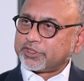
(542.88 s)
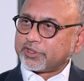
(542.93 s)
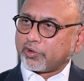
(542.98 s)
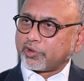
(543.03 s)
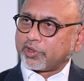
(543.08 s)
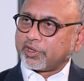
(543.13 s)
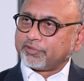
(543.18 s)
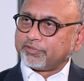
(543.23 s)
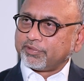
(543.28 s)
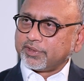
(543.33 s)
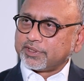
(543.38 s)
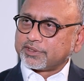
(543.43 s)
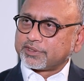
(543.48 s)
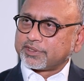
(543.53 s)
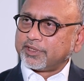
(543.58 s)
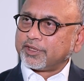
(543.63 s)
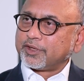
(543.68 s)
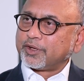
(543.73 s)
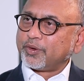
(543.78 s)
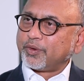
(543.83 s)
geographies,
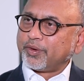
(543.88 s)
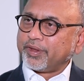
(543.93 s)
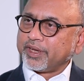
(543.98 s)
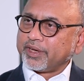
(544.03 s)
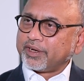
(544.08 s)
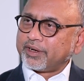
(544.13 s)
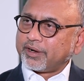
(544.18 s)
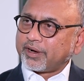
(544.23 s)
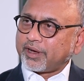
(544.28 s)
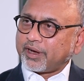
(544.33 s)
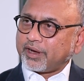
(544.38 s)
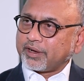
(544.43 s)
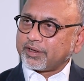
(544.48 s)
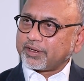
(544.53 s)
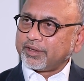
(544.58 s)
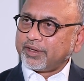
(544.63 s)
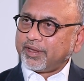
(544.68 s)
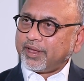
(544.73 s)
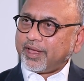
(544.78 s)
including Iraq,